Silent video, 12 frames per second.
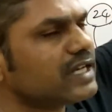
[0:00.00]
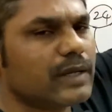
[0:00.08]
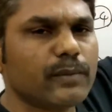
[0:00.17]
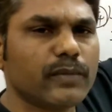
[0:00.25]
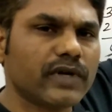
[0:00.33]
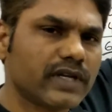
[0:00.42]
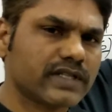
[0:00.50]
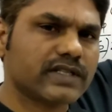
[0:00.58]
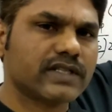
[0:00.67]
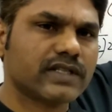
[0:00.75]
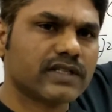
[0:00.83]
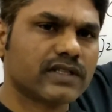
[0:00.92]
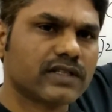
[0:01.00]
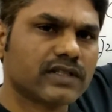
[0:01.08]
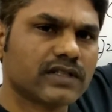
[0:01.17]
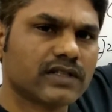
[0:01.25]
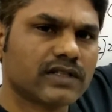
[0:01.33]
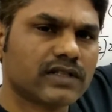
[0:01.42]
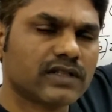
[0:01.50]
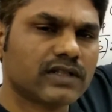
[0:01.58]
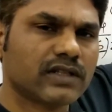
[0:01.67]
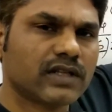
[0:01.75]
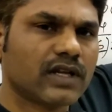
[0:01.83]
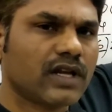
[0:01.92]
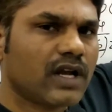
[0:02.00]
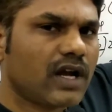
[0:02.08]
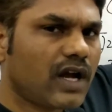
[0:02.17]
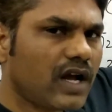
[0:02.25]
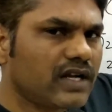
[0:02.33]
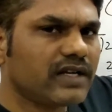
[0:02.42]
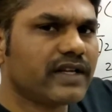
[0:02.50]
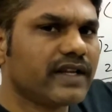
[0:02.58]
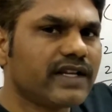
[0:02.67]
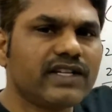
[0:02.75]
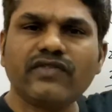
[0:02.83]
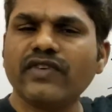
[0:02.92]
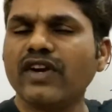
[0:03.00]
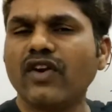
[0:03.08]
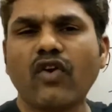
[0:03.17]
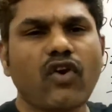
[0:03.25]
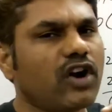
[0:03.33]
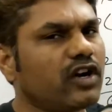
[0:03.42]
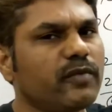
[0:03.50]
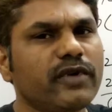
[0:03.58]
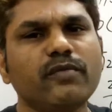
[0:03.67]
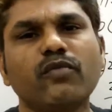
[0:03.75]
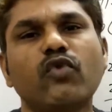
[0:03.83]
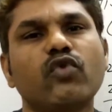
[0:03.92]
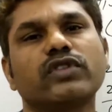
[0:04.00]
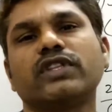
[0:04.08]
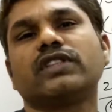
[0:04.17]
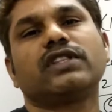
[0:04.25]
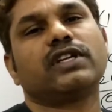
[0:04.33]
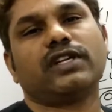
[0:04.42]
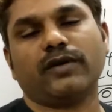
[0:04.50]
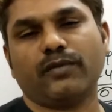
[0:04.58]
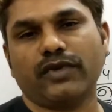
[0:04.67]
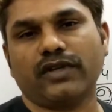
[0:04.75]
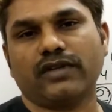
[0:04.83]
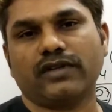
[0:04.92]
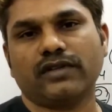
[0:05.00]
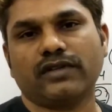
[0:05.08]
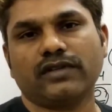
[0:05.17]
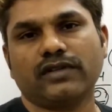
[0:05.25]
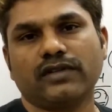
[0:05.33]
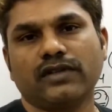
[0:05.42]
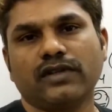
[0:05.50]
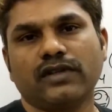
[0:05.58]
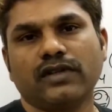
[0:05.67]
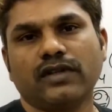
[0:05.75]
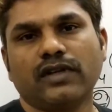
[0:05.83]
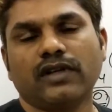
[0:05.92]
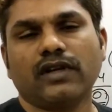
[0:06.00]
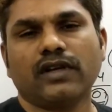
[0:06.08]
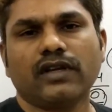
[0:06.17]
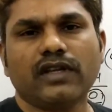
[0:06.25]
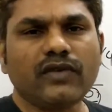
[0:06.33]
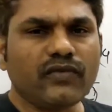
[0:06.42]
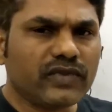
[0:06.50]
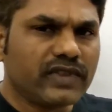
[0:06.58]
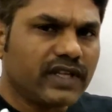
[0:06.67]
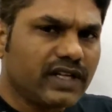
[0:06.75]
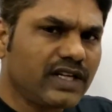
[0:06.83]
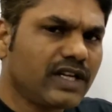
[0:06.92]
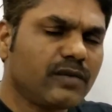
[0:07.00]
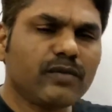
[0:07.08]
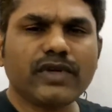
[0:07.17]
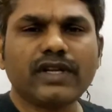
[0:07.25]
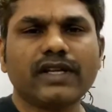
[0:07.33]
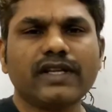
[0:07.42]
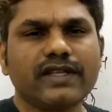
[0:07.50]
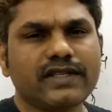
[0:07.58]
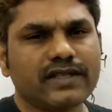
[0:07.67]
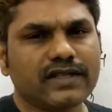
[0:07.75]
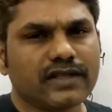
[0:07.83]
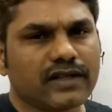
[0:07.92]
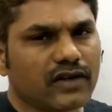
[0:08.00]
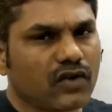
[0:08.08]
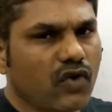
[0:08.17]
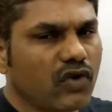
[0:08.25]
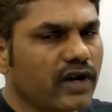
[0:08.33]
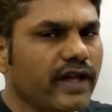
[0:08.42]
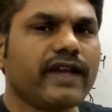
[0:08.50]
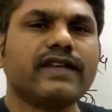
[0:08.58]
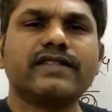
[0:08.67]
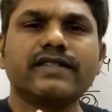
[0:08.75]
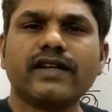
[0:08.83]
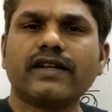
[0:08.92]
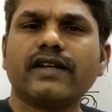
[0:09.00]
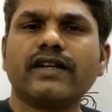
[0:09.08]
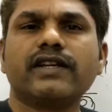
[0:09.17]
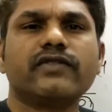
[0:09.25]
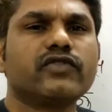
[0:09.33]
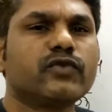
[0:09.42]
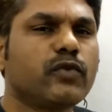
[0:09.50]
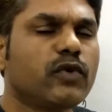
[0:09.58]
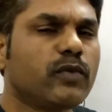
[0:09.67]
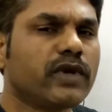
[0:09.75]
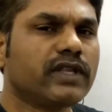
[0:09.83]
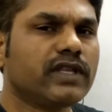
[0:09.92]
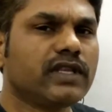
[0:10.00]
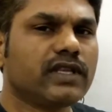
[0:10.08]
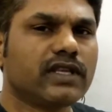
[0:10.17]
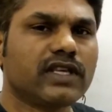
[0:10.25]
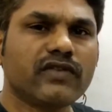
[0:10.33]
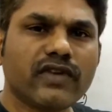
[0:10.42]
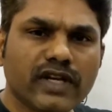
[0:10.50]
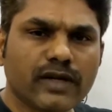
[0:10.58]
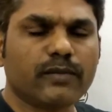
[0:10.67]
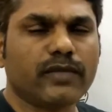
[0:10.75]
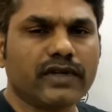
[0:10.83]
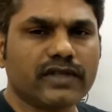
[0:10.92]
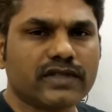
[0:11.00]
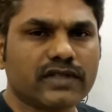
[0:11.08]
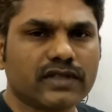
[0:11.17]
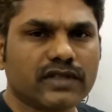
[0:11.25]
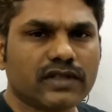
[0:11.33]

numbers, and it will not be more than that number. If that number is not exactly divisible by the given numbers,